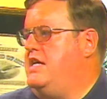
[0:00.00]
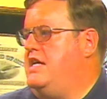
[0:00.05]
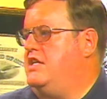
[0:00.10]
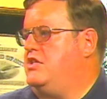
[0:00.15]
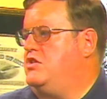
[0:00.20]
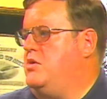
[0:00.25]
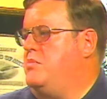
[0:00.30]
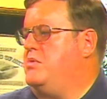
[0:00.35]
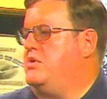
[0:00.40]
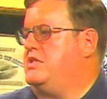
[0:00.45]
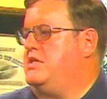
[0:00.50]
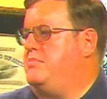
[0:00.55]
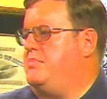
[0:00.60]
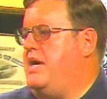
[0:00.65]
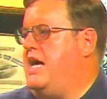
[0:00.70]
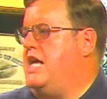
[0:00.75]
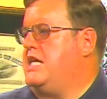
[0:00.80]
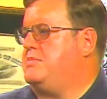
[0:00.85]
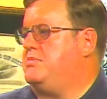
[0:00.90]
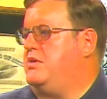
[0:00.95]
It's almost
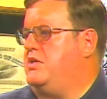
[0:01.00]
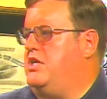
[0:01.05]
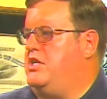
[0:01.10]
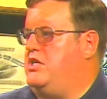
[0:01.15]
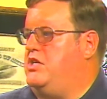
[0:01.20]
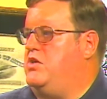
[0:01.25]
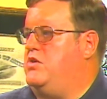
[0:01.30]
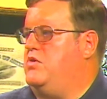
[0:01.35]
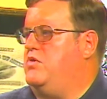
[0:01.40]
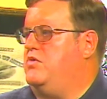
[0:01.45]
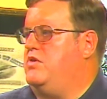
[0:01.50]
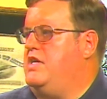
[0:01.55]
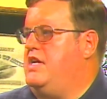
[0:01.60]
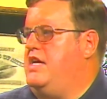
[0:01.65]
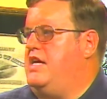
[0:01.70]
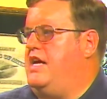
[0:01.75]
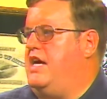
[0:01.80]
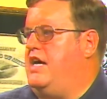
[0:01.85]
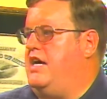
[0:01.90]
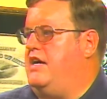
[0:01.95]
impossible to do
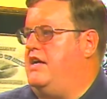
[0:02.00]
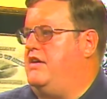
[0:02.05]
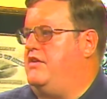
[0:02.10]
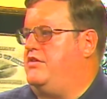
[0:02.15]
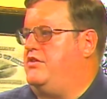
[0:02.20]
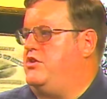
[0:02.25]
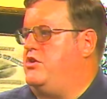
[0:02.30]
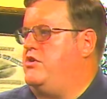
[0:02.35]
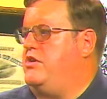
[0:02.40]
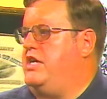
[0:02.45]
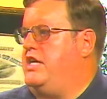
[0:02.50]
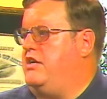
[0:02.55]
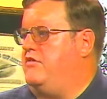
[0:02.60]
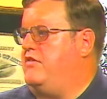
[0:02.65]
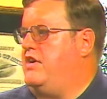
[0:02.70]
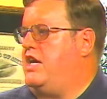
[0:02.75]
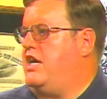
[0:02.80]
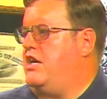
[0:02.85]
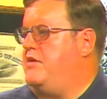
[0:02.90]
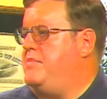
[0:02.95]
during the
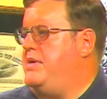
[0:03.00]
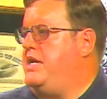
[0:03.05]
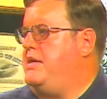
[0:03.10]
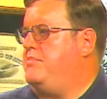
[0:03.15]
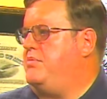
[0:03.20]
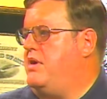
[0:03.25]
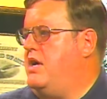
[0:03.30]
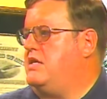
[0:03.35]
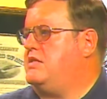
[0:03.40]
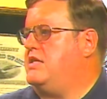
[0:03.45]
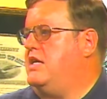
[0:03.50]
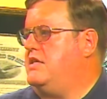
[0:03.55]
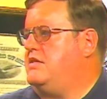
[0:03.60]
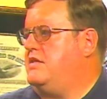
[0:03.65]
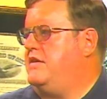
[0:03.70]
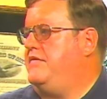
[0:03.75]
regular minting process.